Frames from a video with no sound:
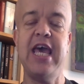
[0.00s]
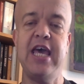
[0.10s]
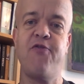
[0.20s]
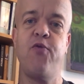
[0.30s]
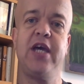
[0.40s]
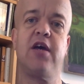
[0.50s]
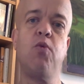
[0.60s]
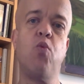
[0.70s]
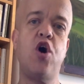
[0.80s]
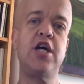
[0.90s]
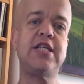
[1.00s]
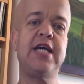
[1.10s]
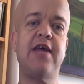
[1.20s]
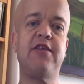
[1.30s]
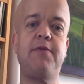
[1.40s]
If we can work
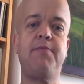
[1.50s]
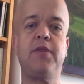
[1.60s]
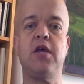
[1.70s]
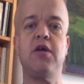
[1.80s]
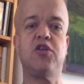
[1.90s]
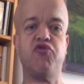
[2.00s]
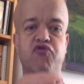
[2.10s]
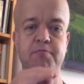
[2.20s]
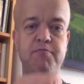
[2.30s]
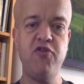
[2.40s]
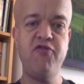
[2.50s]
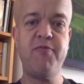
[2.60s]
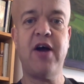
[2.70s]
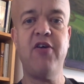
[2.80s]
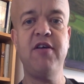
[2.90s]
together to remove
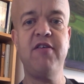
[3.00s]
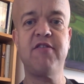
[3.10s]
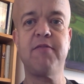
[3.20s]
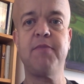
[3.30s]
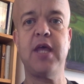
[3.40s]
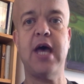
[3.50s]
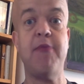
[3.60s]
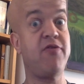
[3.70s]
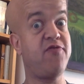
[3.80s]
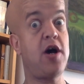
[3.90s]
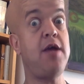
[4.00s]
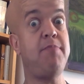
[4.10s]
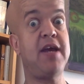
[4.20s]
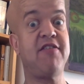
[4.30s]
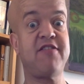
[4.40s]
barriers and provide
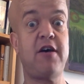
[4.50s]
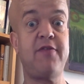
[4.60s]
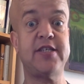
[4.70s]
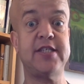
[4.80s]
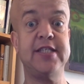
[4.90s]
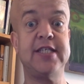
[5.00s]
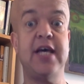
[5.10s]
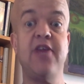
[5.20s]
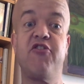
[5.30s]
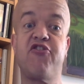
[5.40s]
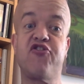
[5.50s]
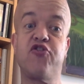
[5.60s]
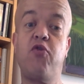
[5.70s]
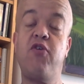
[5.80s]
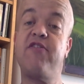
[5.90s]
better services, the
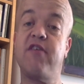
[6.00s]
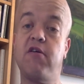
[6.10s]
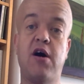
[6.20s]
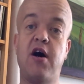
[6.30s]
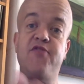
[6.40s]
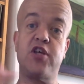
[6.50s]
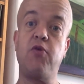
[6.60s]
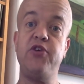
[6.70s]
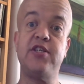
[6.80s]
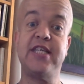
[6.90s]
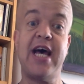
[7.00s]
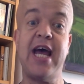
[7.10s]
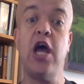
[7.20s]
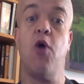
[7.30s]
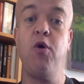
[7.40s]
stories I've told you
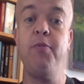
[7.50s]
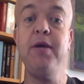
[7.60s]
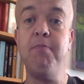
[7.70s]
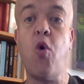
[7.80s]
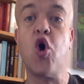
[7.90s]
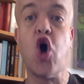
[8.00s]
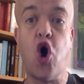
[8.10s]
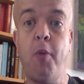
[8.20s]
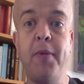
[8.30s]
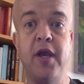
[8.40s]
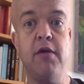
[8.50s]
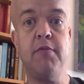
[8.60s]
today will be more common.